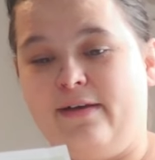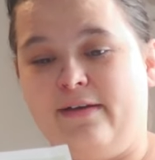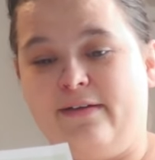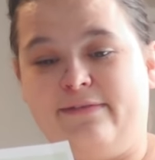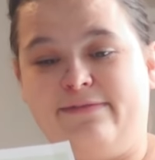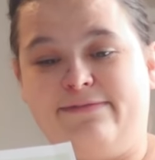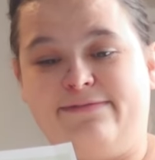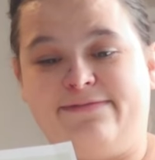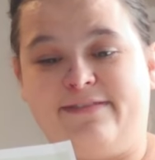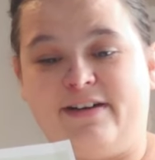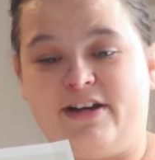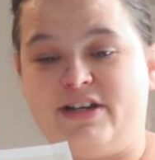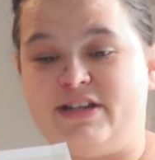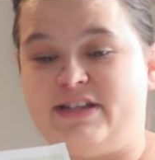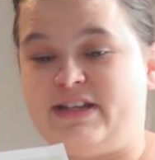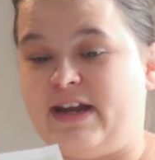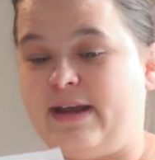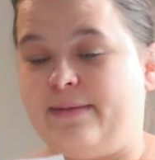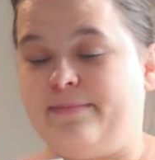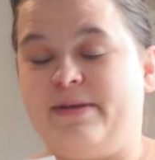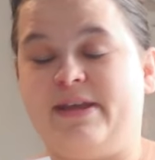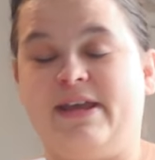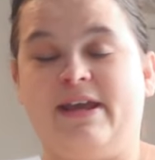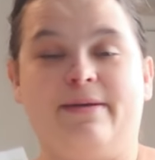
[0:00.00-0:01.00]
First
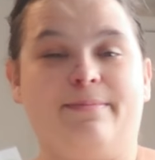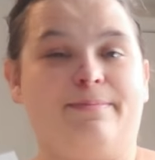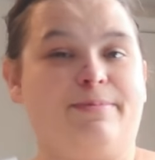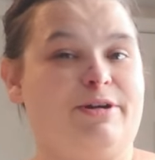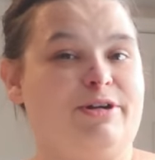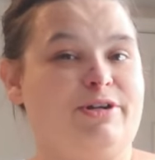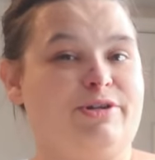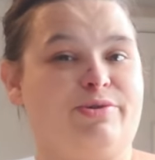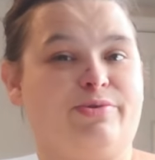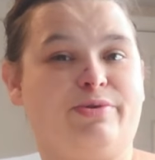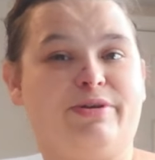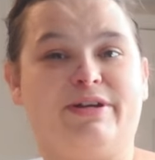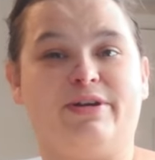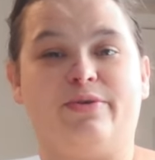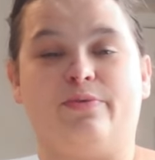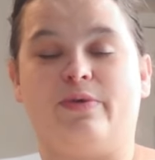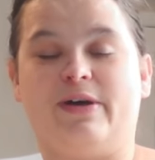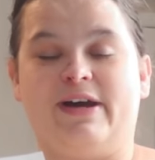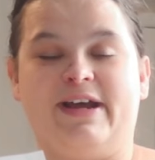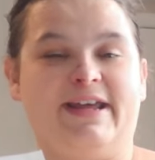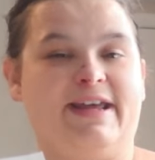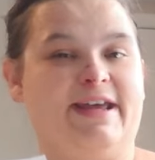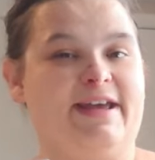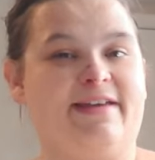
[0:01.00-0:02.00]
time campers read a
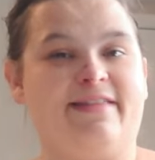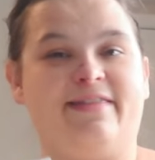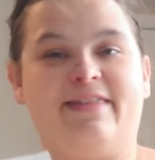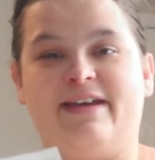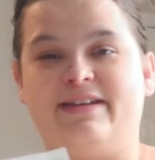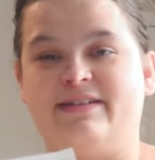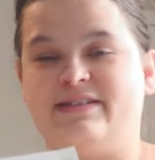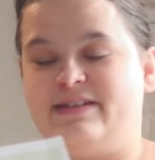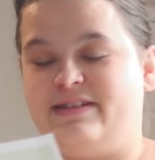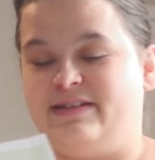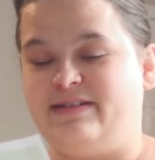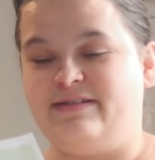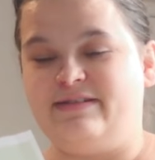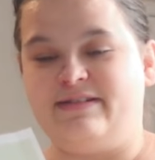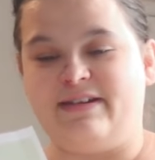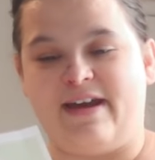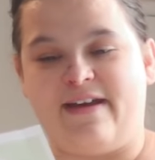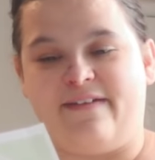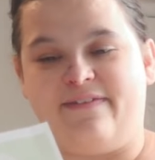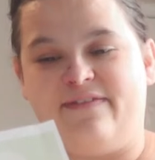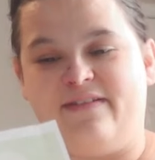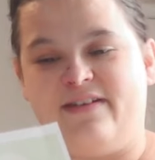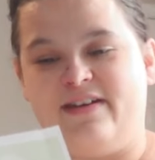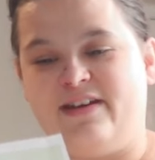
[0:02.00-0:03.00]
YA. That's
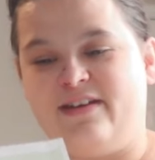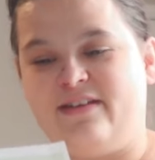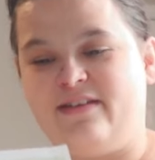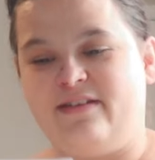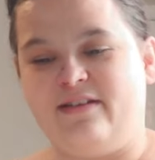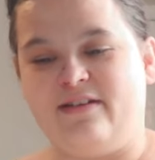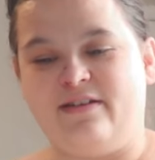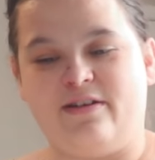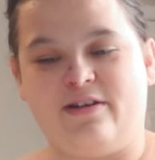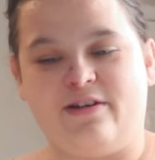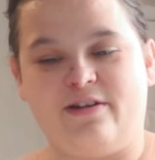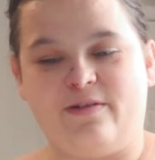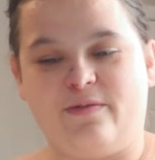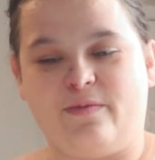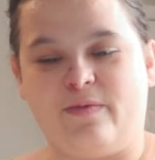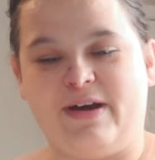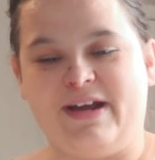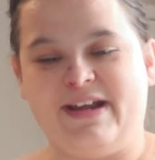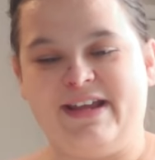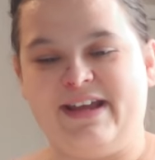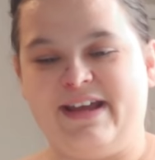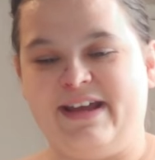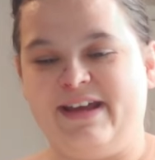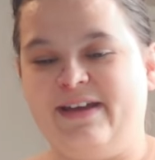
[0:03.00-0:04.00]
definitely not a
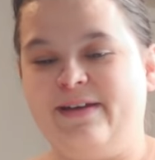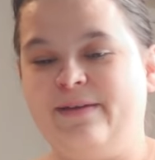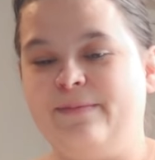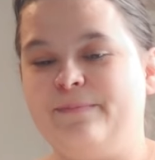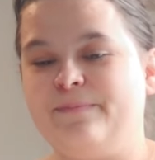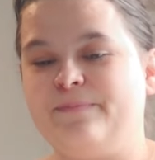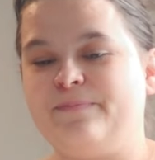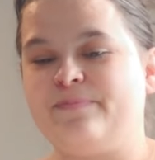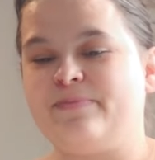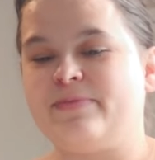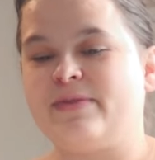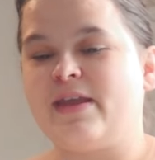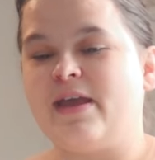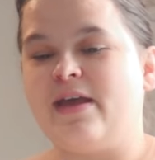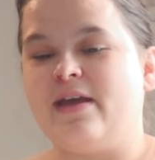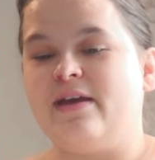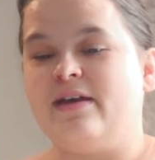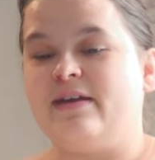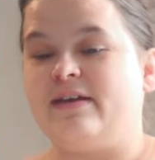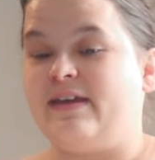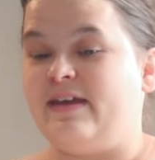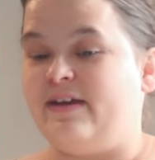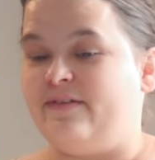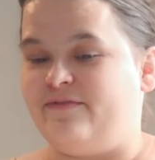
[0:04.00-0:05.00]
YA.
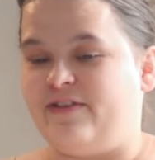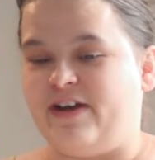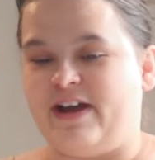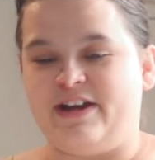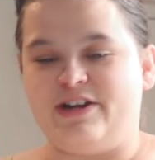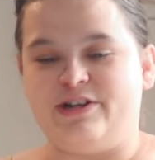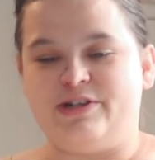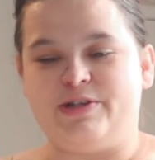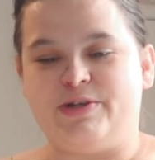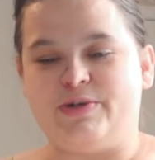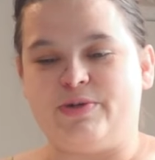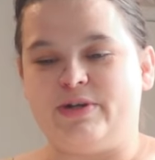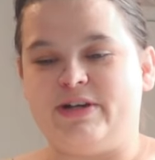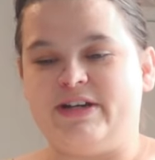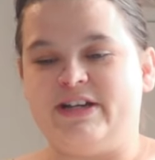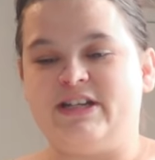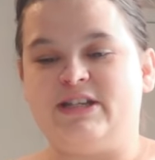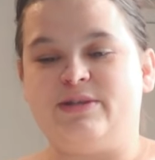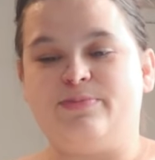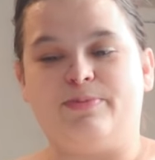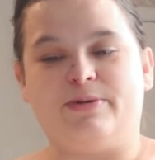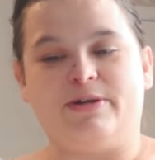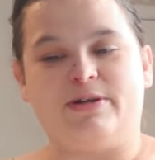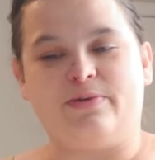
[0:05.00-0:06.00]
Campfire
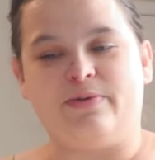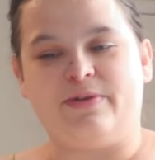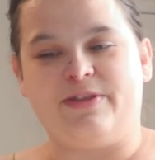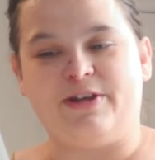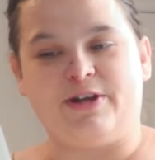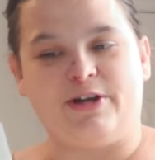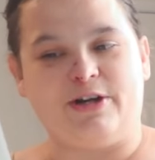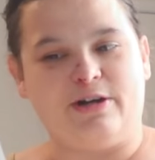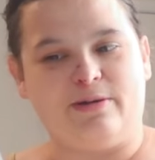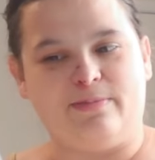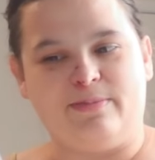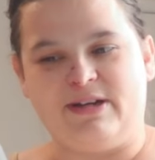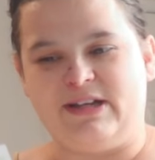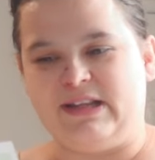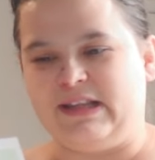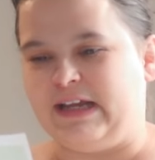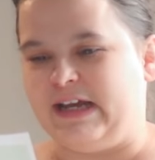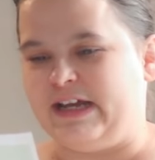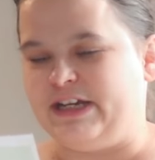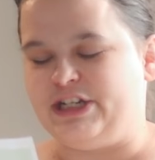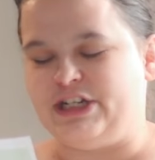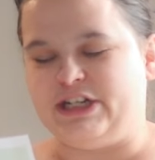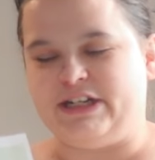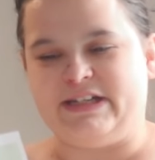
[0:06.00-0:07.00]
stories, book with urban
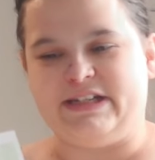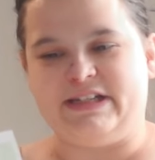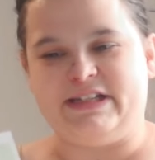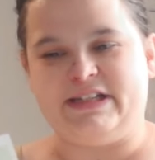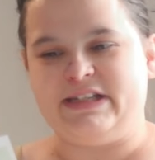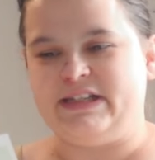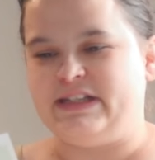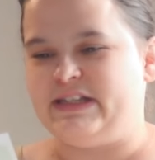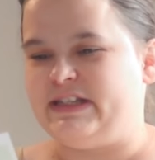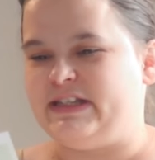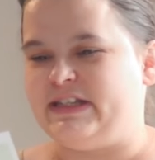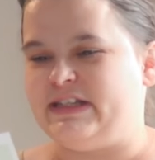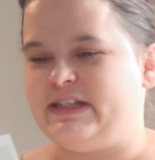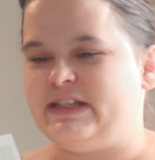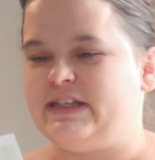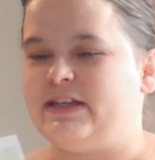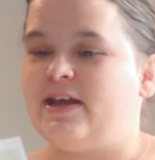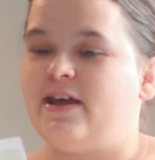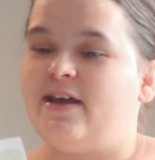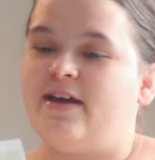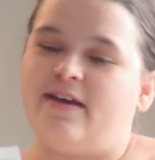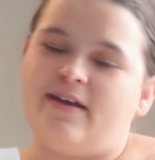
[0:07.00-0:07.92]
legends.